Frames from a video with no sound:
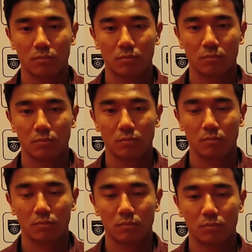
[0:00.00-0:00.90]

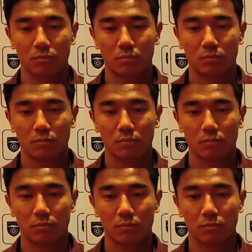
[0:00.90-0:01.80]

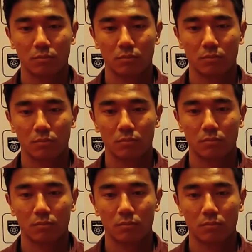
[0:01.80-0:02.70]

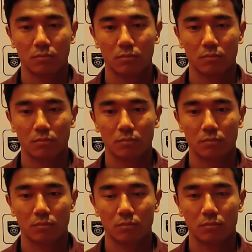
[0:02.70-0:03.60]

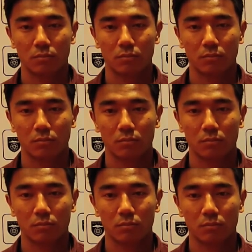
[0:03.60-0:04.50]

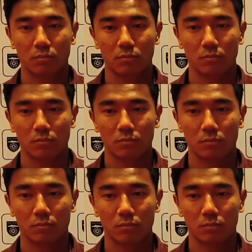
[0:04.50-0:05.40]

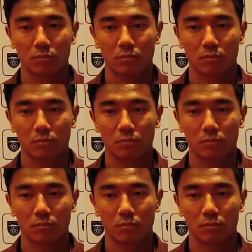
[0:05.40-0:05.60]
(silent)